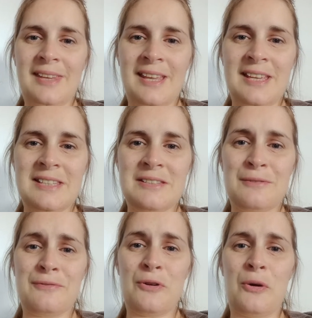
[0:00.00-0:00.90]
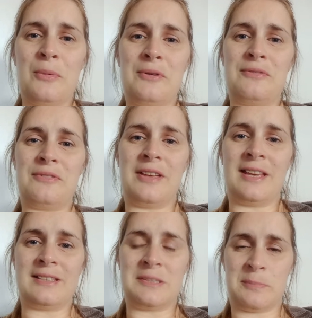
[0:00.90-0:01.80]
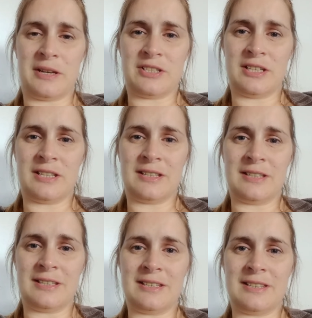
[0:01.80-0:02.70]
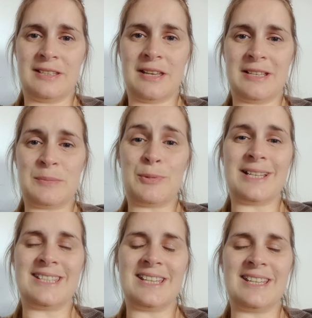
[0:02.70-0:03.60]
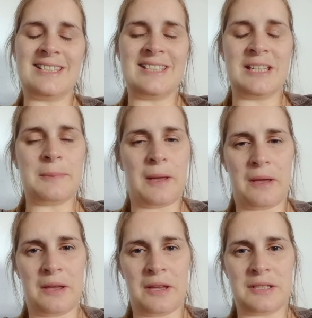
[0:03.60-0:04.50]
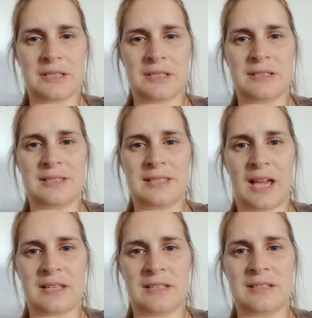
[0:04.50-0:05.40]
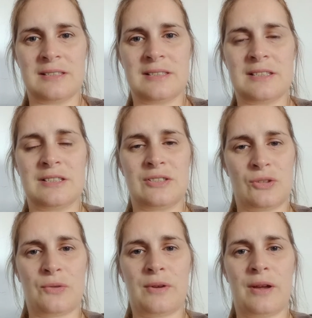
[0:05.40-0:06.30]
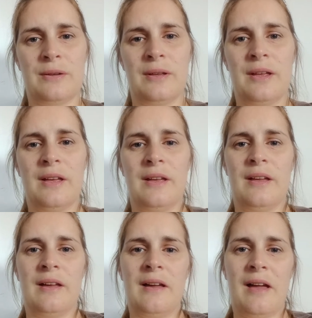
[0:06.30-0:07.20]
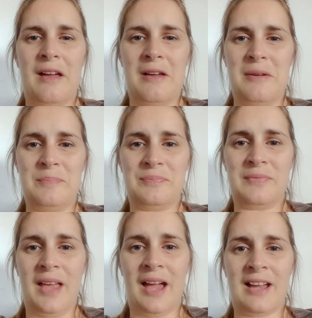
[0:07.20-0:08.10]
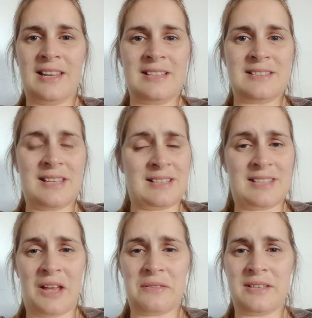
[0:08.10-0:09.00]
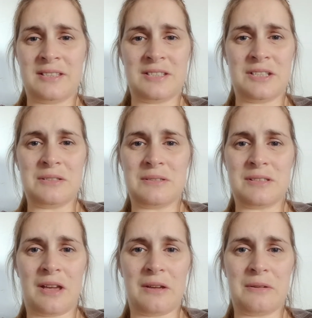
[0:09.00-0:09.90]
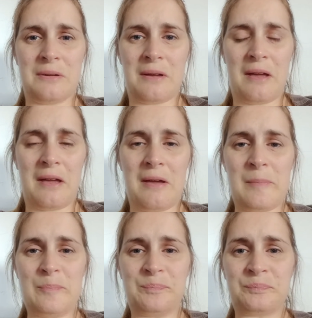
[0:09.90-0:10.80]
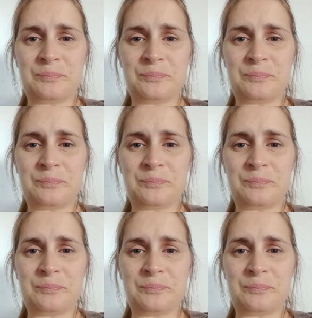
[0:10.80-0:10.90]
It is a form of expressing deep hurt and sadness and sorrow, and it's healthy to do so,